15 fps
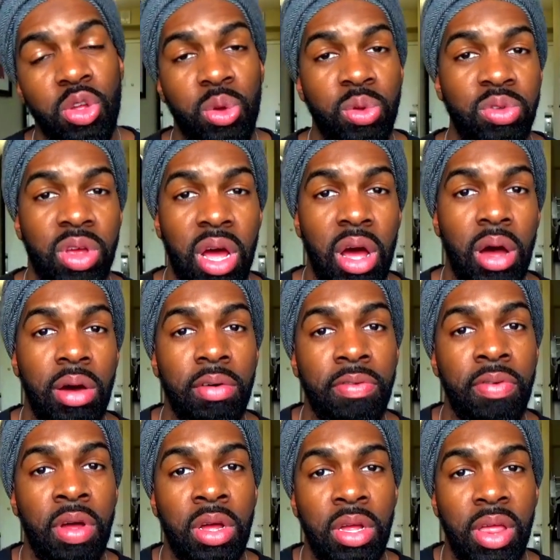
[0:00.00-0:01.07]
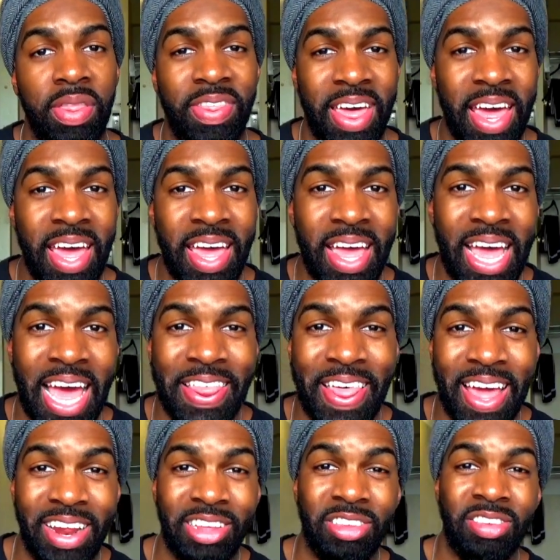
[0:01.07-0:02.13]
use of de, and
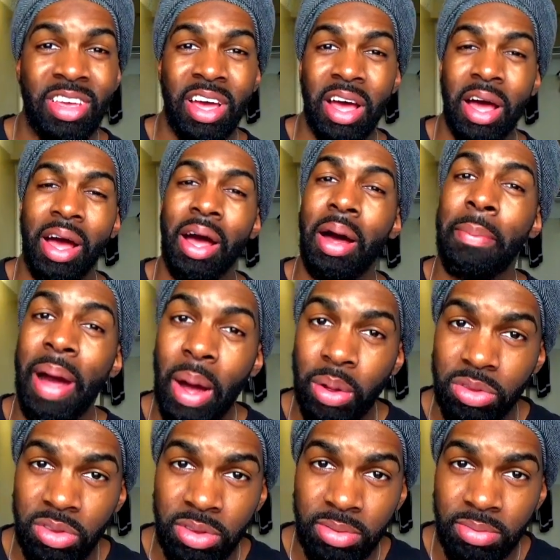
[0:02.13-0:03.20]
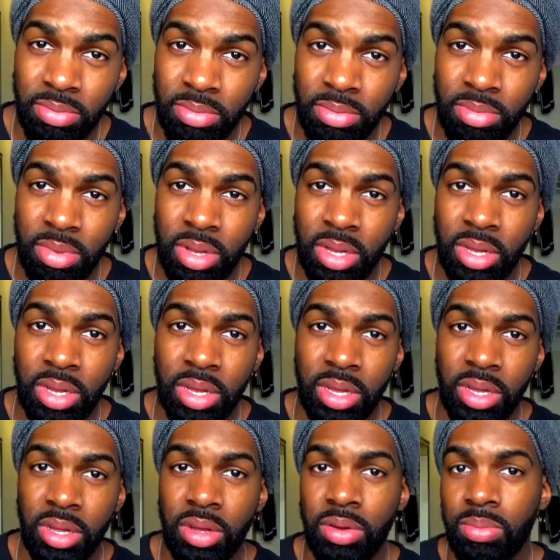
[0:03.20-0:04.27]
that is about.
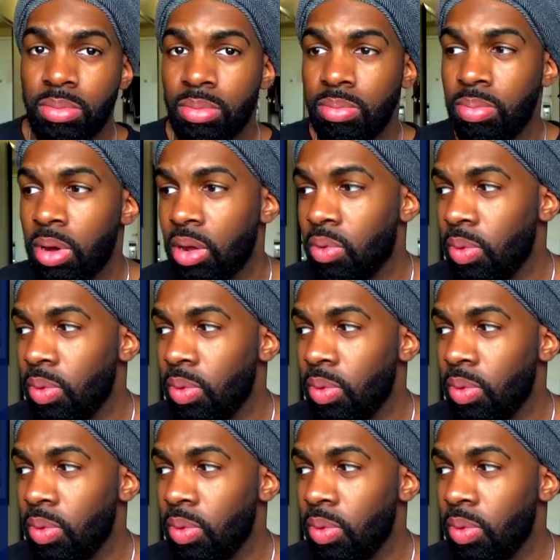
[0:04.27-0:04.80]
But